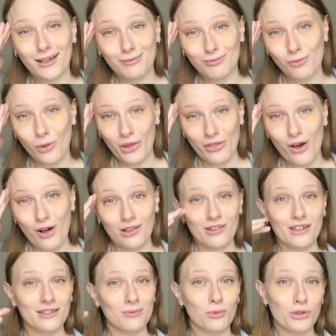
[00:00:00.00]
with all
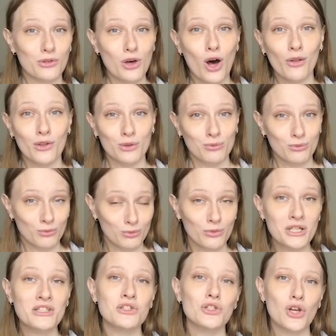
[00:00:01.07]
the
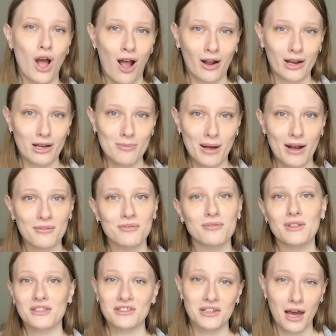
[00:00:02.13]
recent talk about
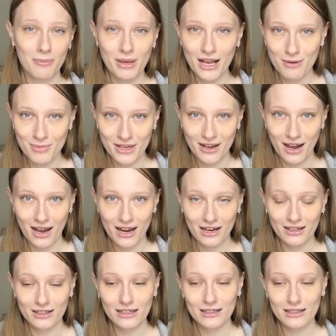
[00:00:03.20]
the Stop AAPI